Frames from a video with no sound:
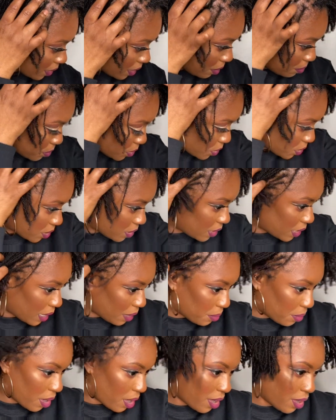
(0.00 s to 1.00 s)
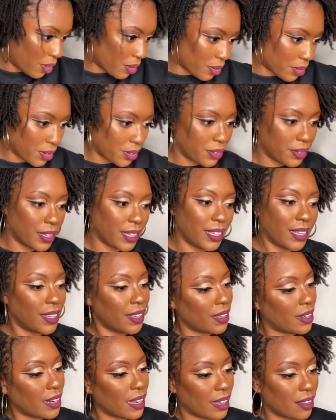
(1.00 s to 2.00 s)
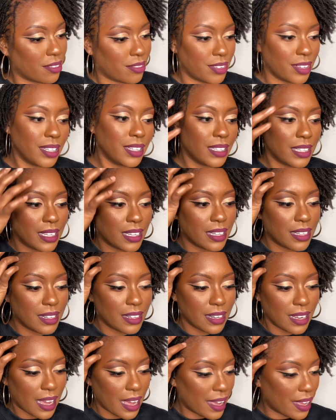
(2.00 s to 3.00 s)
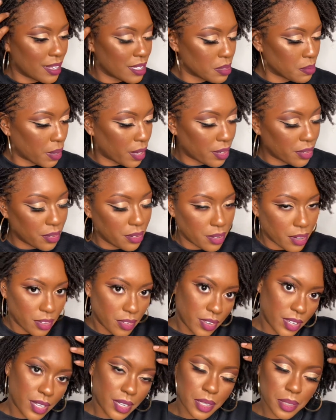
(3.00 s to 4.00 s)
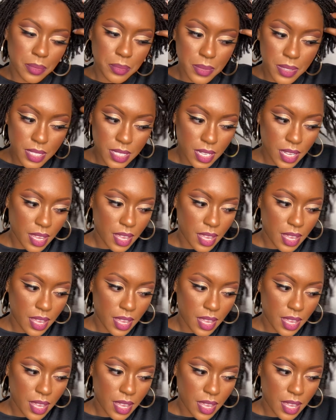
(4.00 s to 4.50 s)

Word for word: I'm sure that will all grow in and fill in as my new growth comes.